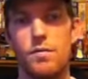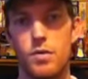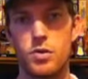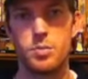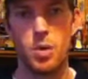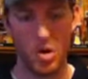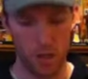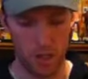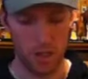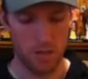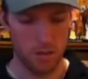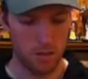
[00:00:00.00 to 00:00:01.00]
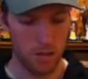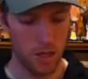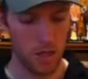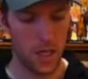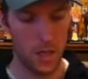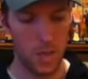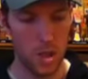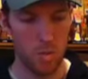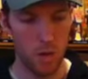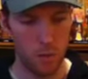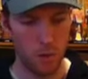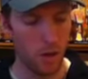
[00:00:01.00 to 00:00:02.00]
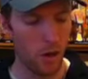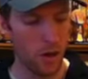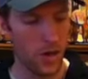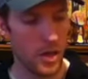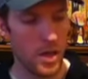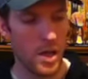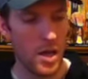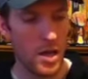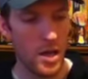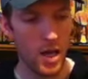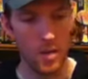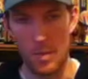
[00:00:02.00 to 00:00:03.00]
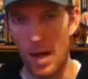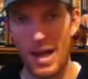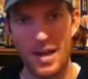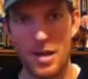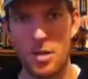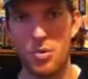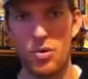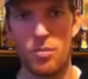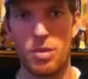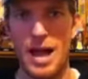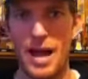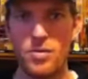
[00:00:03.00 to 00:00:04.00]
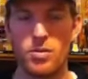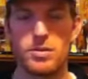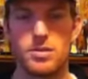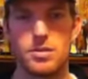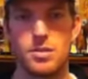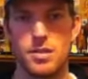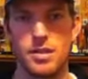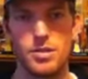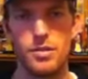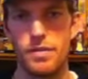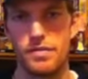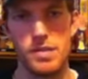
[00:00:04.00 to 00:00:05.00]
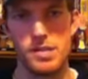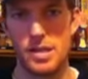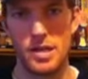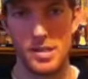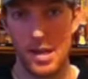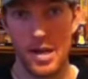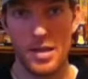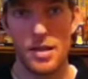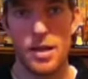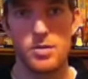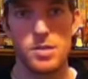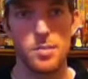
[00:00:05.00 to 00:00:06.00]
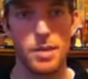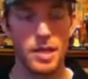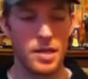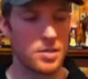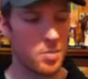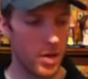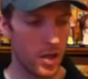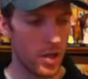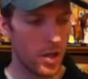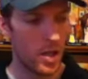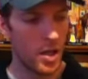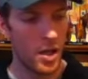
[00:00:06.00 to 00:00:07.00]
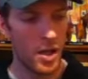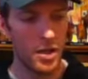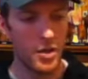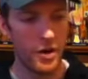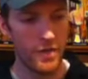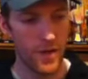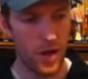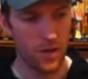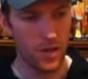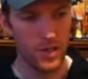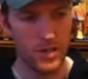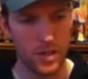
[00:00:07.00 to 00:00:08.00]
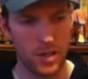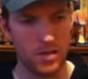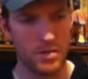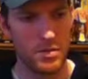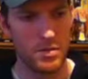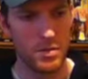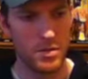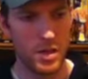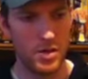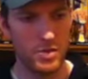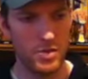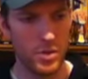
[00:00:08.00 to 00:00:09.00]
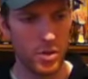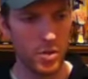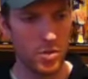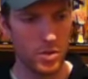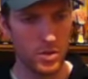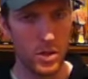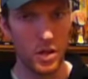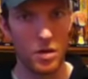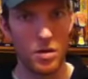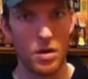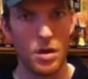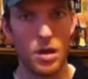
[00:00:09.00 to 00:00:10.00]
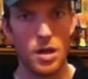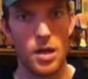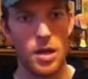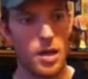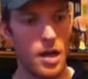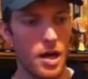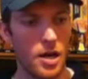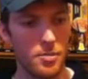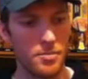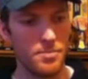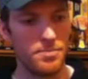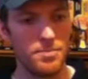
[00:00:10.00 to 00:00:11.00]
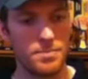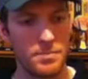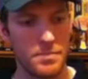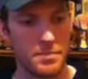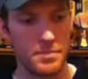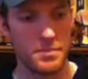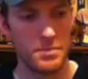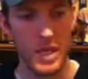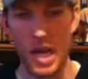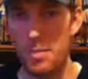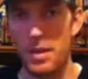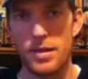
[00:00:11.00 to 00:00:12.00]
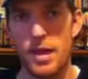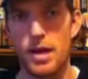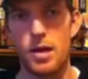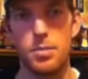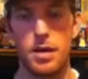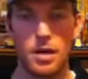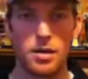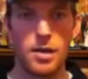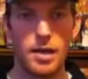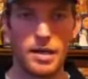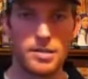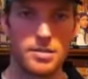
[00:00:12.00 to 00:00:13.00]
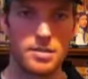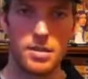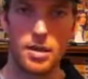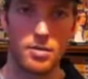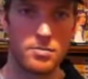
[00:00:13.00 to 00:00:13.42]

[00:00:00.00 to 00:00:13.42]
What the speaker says: first party GameCube memory card. I had a couple of the black ones, the 256, and I thought that was the biggest, but I found this and thought it was really cool. So, yeah, I picked that up, and I guess,